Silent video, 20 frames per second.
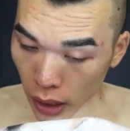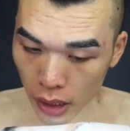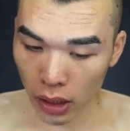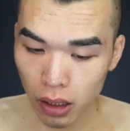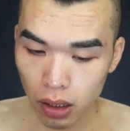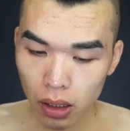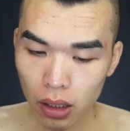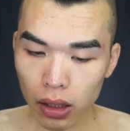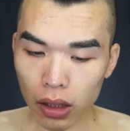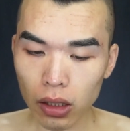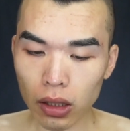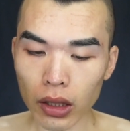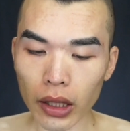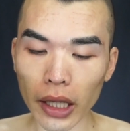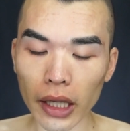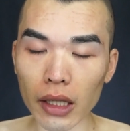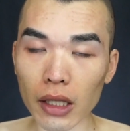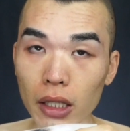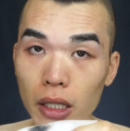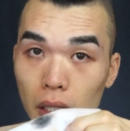in,
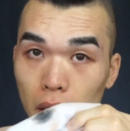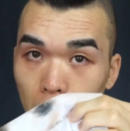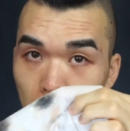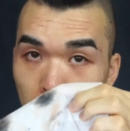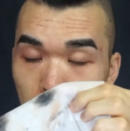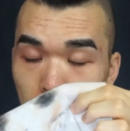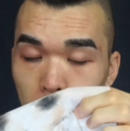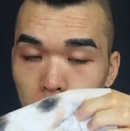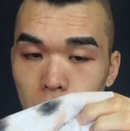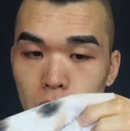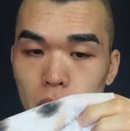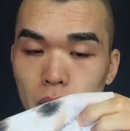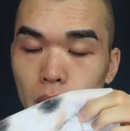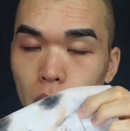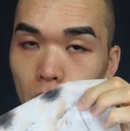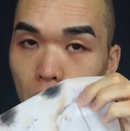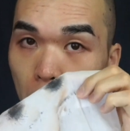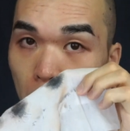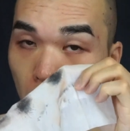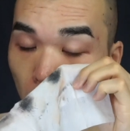take the
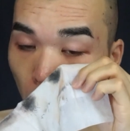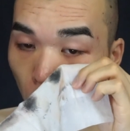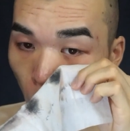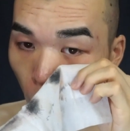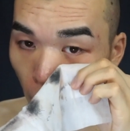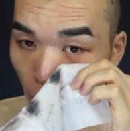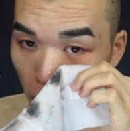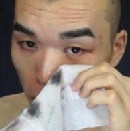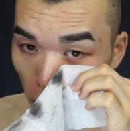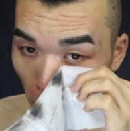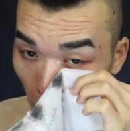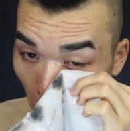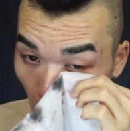wipe